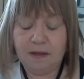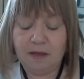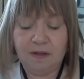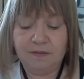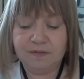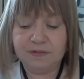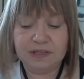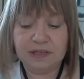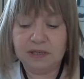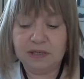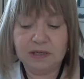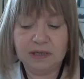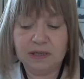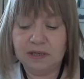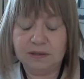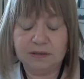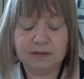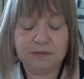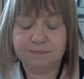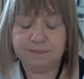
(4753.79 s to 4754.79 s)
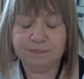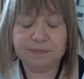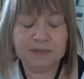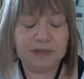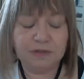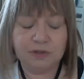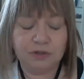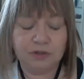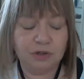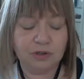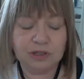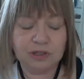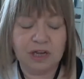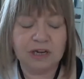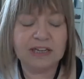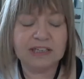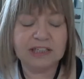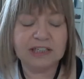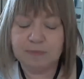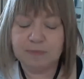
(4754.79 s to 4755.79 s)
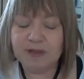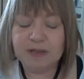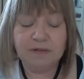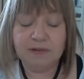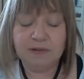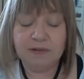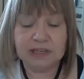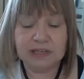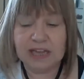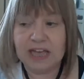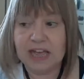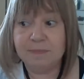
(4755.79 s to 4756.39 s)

of seeing it is just and experiencing it.